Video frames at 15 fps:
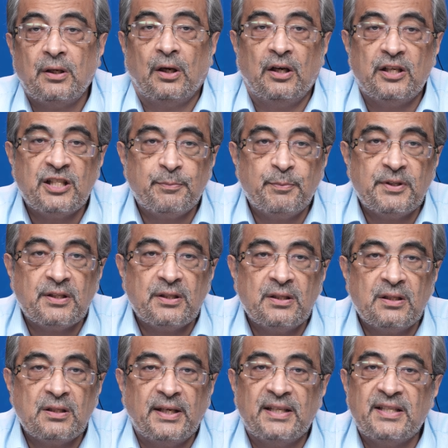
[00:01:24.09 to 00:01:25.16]

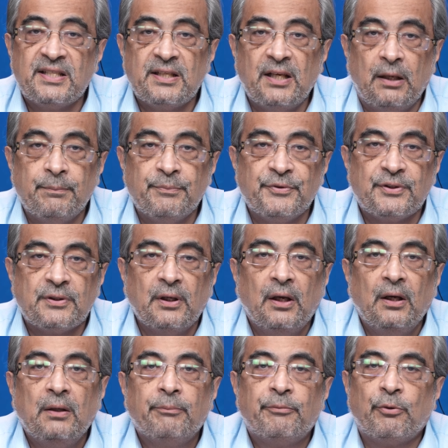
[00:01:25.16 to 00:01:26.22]
hospices, and slums
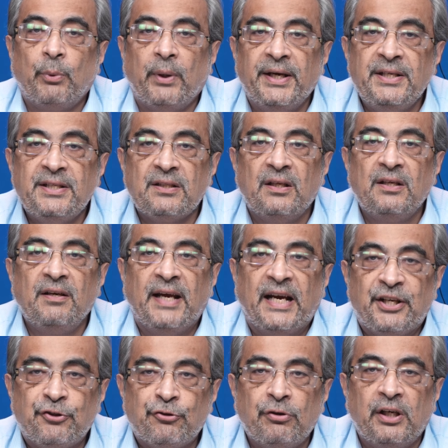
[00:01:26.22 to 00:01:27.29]
provides a
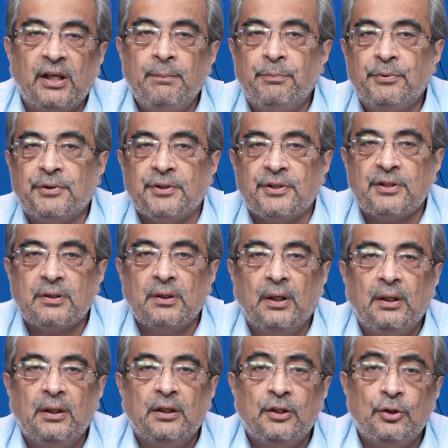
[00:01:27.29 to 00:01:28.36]
natural impetus
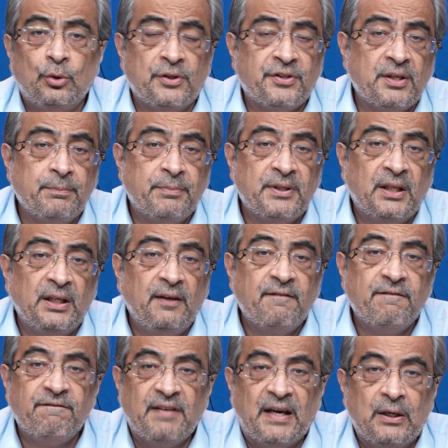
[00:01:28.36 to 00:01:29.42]
to the sympathy
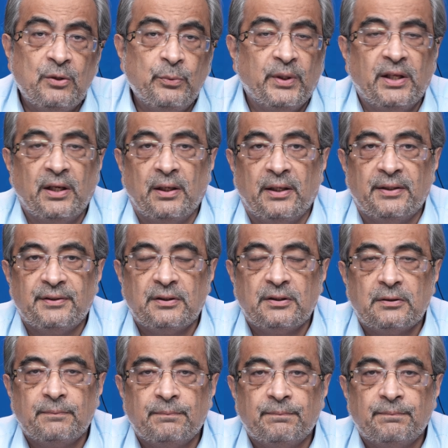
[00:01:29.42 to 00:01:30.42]
found within us.